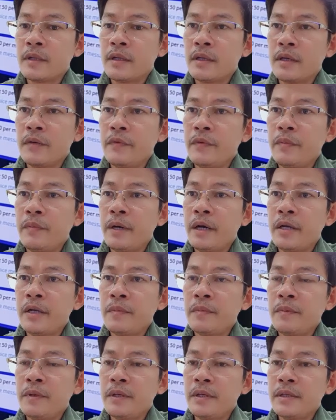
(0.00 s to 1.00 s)
Everybody,
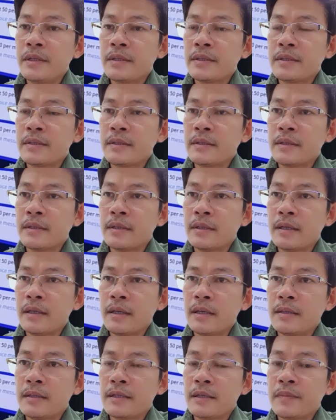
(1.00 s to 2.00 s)
please
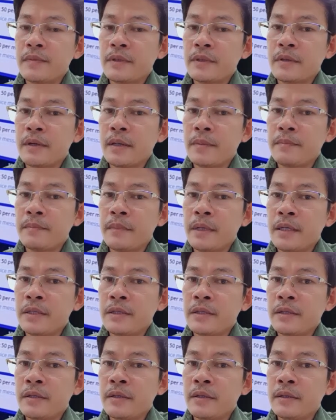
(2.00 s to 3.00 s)
subscribe my
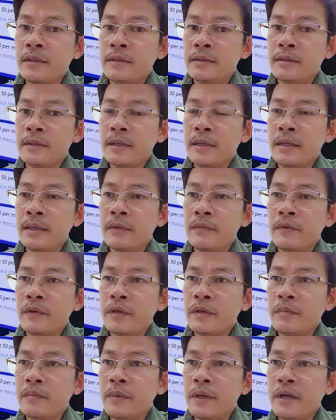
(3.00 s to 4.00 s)
channel and
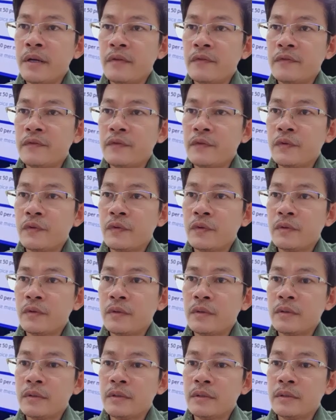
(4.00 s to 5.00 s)
ring the bell
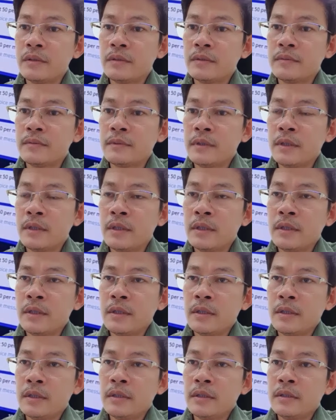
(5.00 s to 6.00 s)
for the
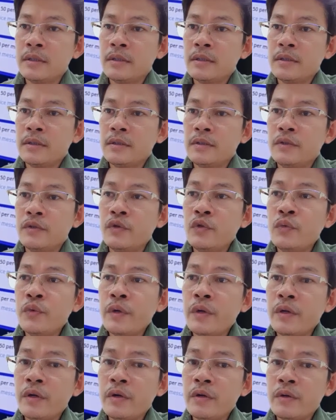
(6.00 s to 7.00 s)
new
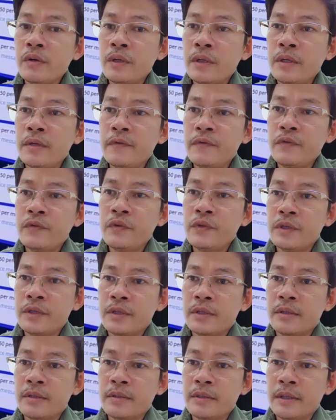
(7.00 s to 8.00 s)
video in the
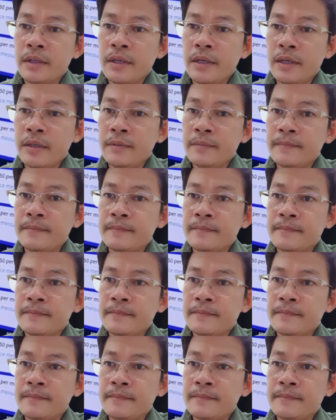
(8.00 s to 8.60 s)
future. Okay.